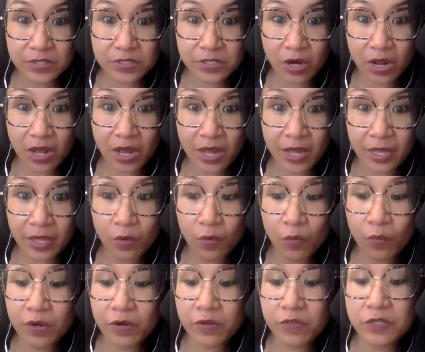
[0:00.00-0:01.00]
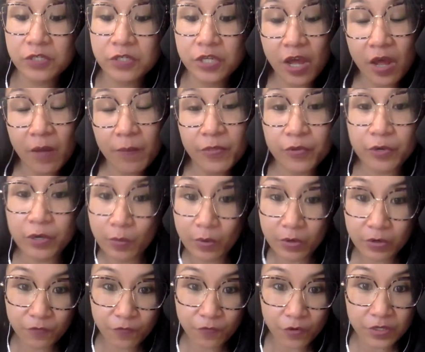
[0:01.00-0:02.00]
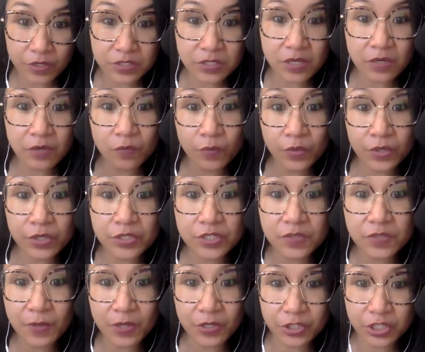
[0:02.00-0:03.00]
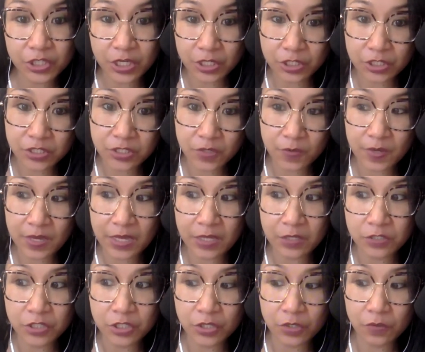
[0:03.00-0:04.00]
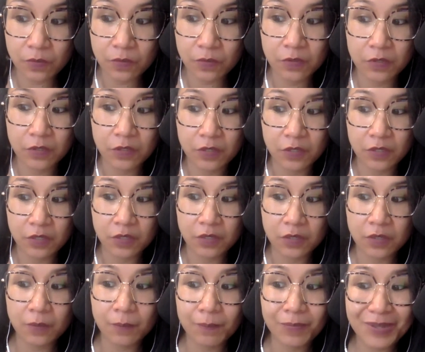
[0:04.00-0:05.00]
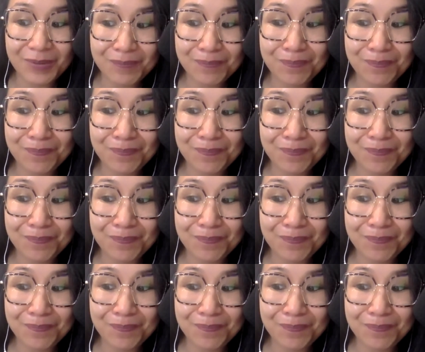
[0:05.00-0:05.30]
are high, what are the top 3 you want to focus on, and what are small changes you can do. But